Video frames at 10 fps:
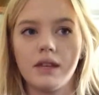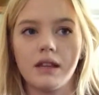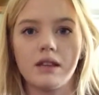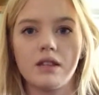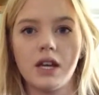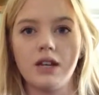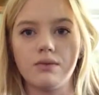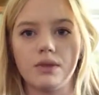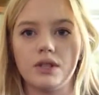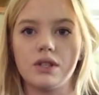Like the
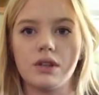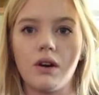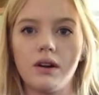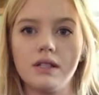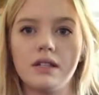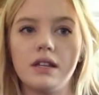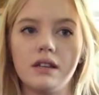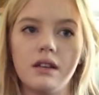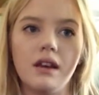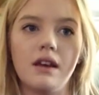change was just
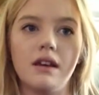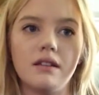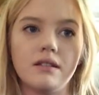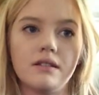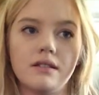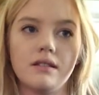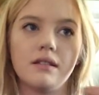constant, and